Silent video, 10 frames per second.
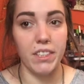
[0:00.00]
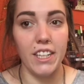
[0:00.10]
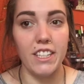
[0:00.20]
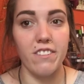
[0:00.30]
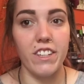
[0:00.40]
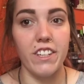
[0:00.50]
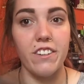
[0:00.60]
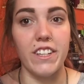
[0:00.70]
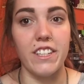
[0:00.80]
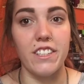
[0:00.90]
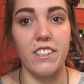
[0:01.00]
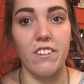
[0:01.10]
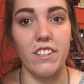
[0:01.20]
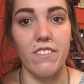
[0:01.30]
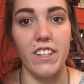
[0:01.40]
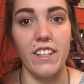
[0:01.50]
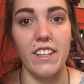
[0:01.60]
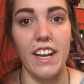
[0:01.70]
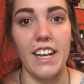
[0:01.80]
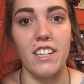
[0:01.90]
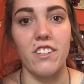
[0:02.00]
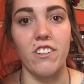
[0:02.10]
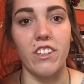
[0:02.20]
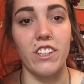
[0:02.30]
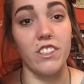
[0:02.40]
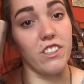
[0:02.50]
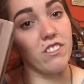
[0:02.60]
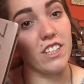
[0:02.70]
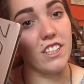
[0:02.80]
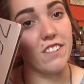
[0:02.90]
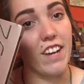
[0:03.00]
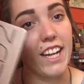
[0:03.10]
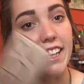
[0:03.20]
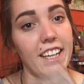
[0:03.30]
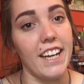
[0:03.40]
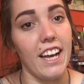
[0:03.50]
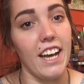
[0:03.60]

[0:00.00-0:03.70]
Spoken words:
But today's video is going to be a tutorial using this palette.